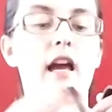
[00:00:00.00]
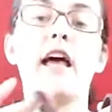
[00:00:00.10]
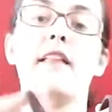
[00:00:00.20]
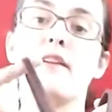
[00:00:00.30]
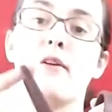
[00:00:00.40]

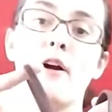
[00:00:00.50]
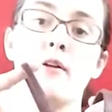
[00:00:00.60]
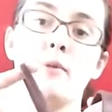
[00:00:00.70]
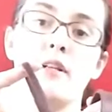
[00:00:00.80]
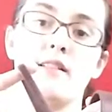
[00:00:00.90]
And the
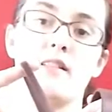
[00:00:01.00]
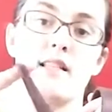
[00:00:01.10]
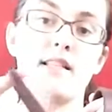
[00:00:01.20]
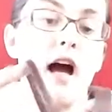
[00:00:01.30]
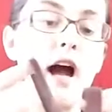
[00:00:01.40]
crown piece
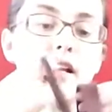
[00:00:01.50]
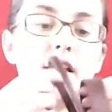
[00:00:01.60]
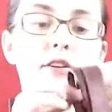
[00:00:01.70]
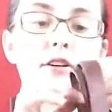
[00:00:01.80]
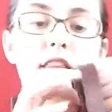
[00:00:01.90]
that's
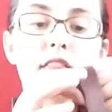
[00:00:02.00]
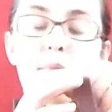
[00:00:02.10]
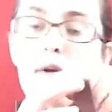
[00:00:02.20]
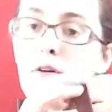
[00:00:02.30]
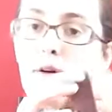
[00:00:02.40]
hiding underneath
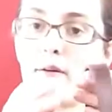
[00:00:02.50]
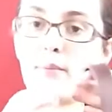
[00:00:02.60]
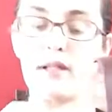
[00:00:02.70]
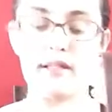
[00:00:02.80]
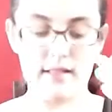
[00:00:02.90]
the big
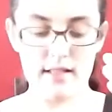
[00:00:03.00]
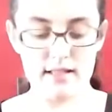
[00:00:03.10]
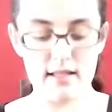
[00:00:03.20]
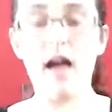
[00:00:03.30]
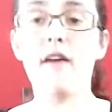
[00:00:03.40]
crown piece
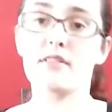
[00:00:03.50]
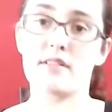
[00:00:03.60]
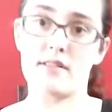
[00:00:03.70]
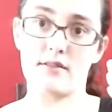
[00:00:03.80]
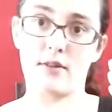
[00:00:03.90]
is the
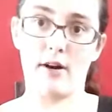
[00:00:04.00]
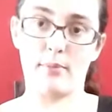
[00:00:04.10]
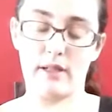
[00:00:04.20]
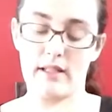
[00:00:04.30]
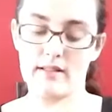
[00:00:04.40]
cavesson's
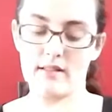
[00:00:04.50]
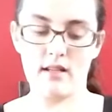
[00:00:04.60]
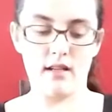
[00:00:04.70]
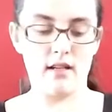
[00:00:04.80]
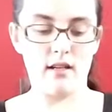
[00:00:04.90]
crown piece.
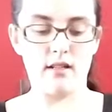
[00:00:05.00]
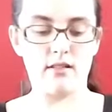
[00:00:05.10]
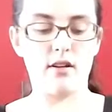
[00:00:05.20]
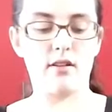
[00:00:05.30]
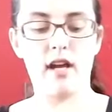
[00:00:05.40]

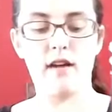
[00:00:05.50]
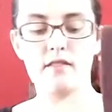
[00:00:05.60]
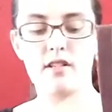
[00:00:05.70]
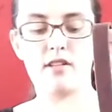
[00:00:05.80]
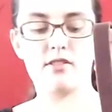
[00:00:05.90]
So the
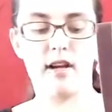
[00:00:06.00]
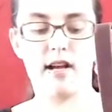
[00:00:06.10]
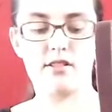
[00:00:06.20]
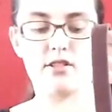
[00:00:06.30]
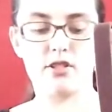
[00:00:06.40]
cavesson also
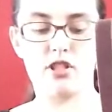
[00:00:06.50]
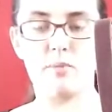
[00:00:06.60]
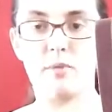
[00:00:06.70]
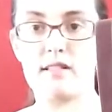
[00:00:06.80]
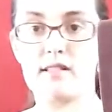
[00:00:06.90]
has
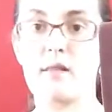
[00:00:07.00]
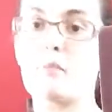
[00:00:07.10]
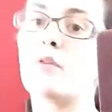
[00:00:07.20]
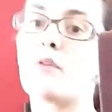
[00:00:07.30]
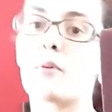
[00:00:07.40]
cheek pieces
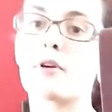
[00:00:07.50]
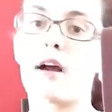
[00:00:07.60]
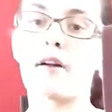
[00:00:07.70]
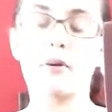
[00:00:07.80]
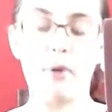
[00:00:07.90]
that move up or
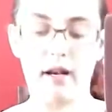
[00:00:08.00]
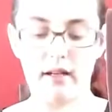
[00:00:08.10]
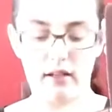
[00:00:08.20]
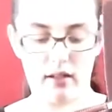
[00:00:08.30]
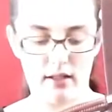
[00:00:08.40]
down
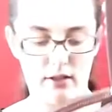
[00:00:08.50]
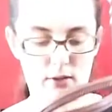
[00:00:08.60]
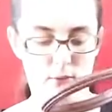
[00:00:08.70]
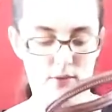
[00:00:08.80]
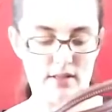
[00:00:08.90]
depending on
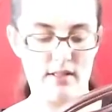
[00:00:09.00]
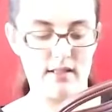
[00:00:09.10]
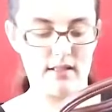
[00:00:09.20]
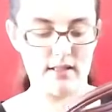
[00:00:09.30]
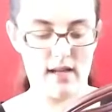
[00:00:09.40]
your
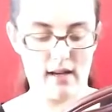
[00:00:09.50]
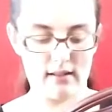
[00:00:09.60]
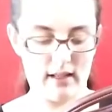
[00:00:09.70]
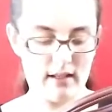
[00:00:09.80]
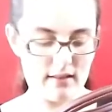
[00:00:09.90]
horse's
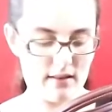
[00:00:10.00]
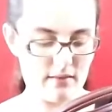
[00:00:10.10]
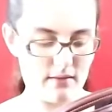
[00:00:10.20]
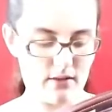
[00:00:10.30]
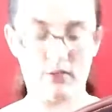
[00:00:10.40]
neck length,
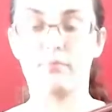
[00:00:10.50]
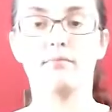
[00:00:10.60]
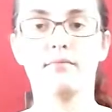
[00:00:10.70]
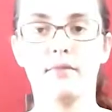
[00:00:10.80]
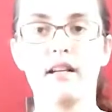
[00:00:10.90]
or
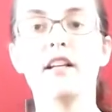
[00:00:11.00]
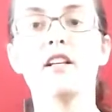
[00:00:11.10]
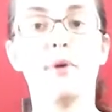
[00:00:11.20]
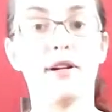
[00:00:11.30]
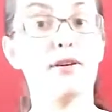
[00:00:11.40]

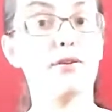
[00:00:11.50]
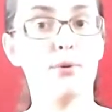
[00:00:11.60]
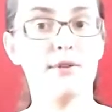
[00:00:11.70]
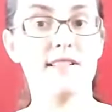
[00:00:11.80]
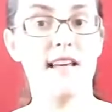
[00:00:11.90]
depending on your
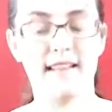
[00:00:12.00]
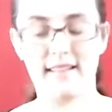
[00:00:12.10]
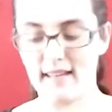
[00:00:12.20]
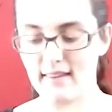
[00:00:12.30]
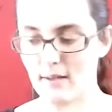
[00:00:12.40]
horse's head
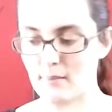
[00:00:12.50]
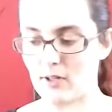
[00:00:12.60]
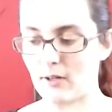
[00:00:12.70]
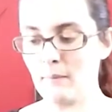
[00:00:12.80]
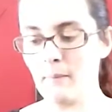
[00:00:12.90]
length, I'm
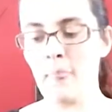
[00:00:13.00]
sorry.